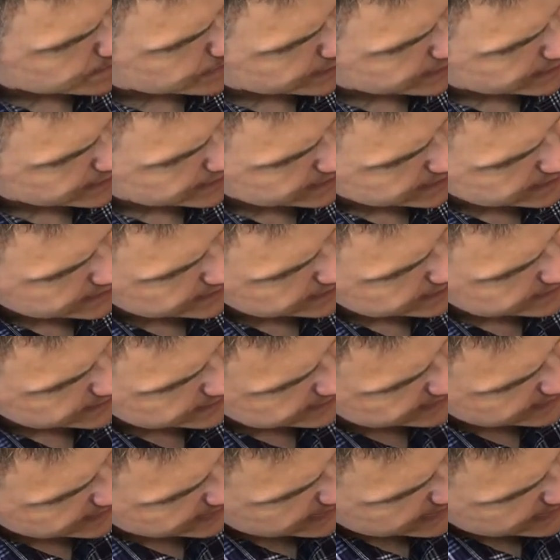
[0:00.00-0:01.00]
but
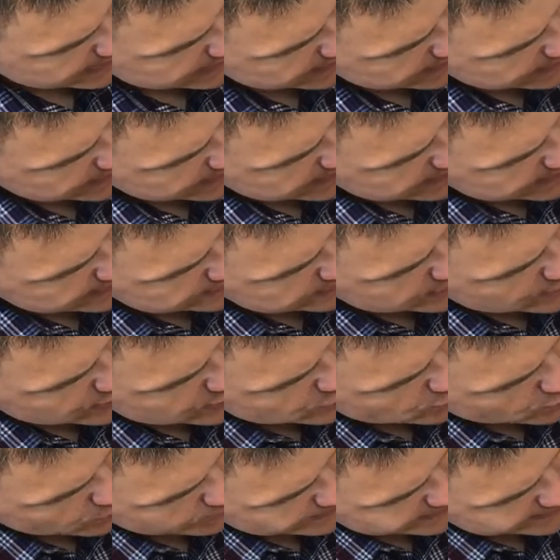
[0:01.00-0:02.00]
the, the
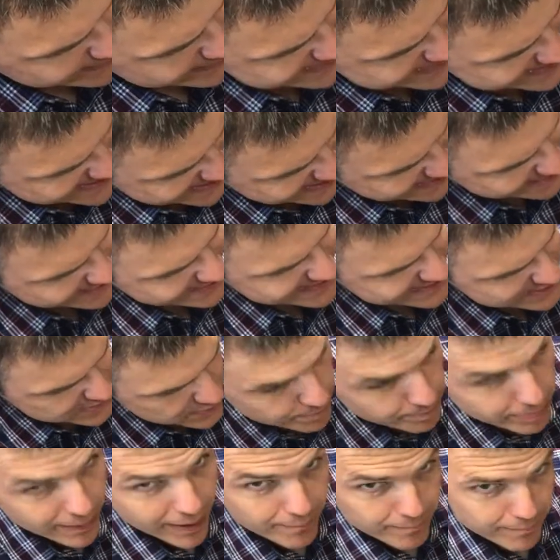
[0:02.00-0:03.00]
normal
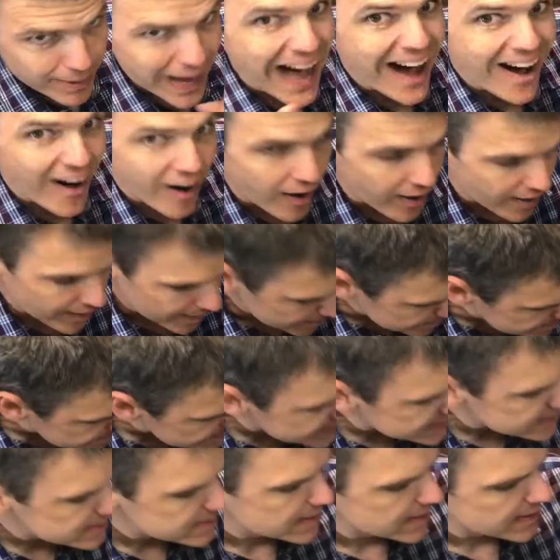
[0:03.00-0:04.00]
accelerator pump
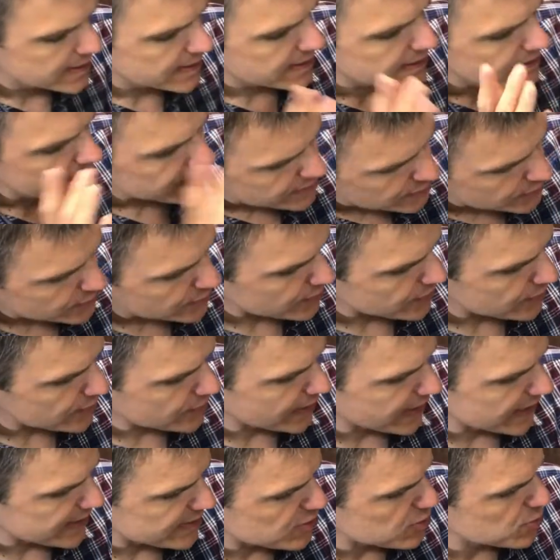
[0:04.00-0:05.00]
arms, you, you
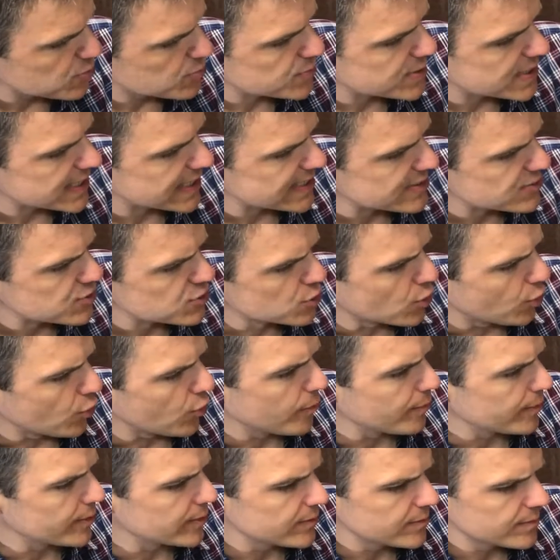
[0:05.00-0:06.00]
can use it as
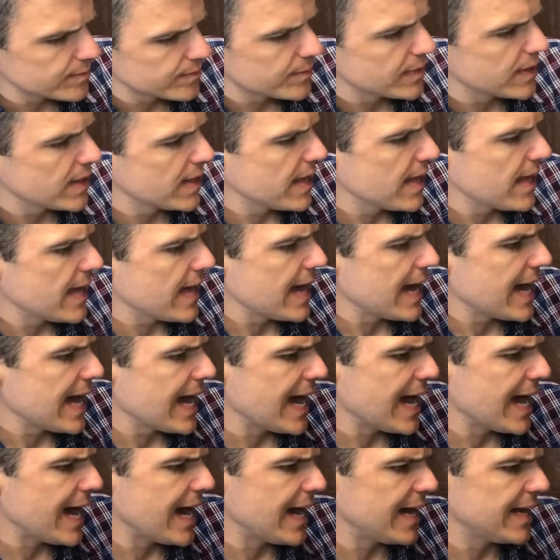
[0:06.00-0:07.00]
normal.
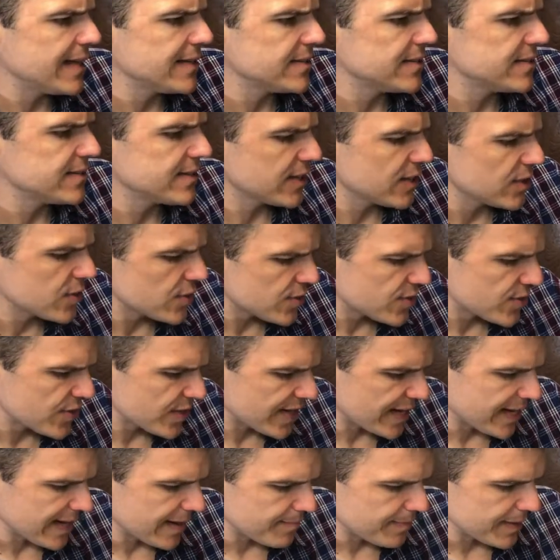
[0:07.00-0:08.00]
And the good
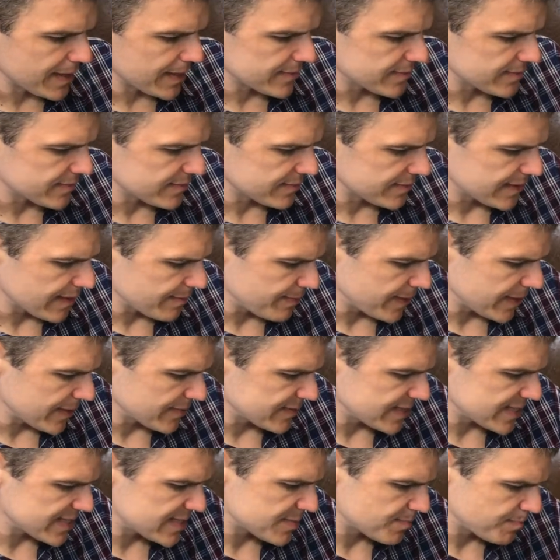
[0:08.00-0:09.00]
thing about,
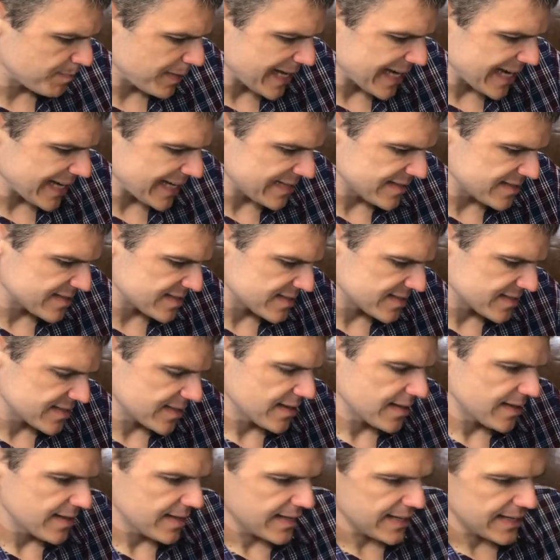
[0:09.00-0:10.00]
about these plates
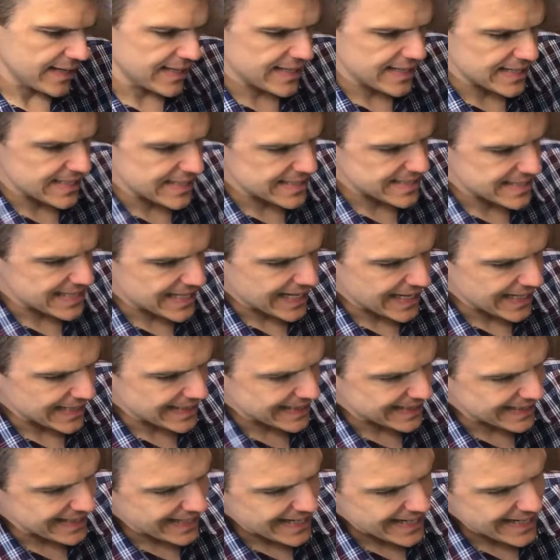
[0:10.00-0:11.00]
is
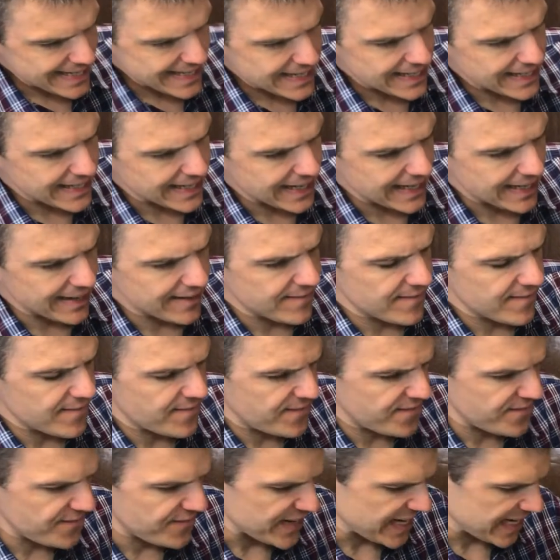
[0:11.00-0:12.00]
that they can
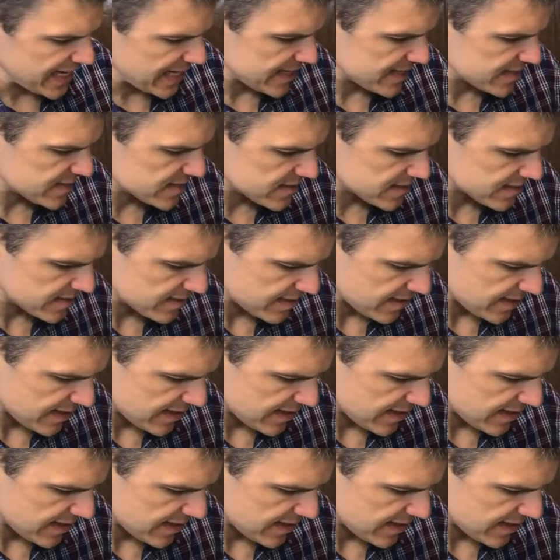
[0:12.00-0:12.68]
fit